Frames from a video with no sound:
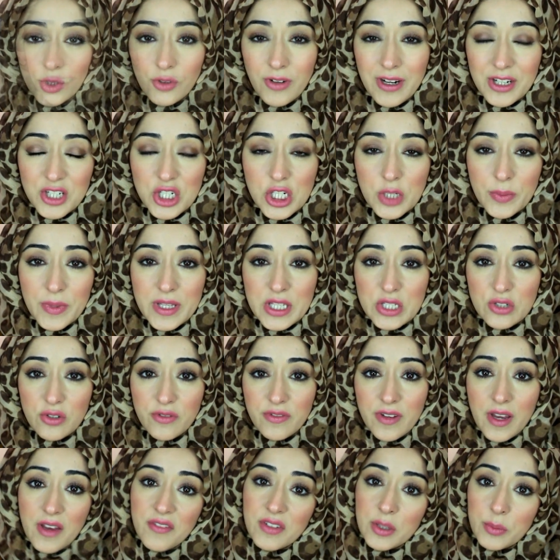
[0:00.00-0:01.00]
You're actually better
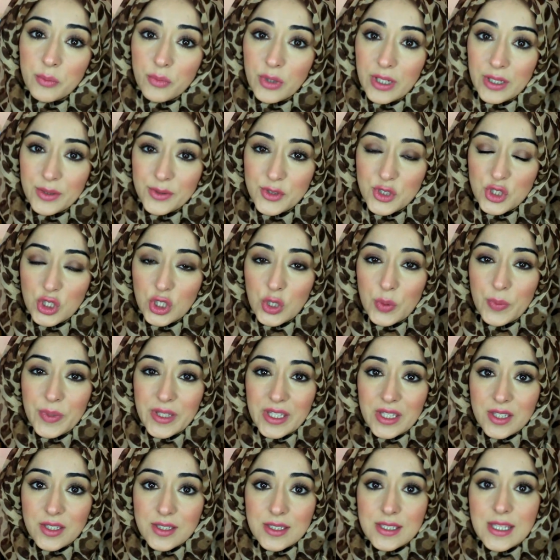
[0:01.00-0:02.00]
off having brown sugar,
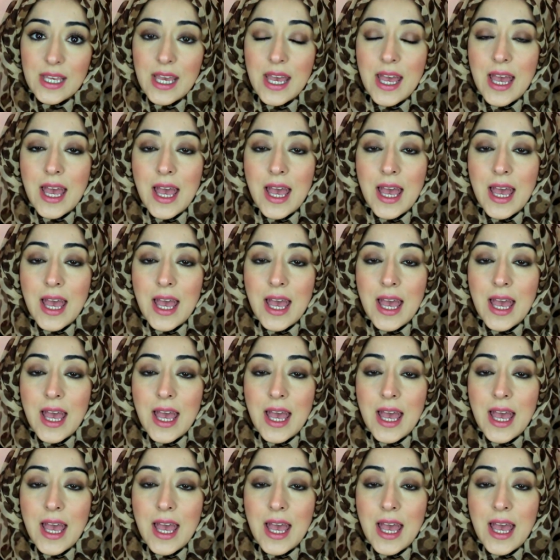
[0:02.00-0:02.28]
because